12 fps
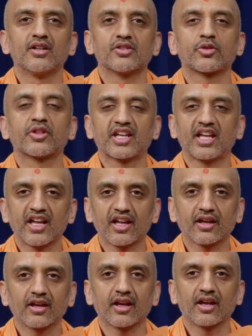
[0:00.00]
So the
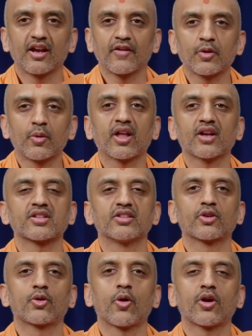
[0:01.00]
king and everyone else in
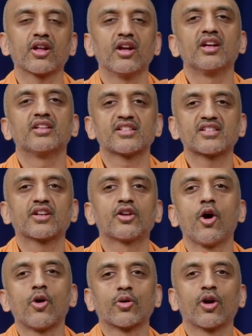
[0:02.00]
the court, they say,
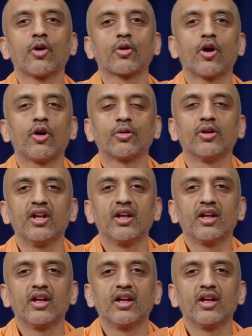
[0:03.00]
go, go, go.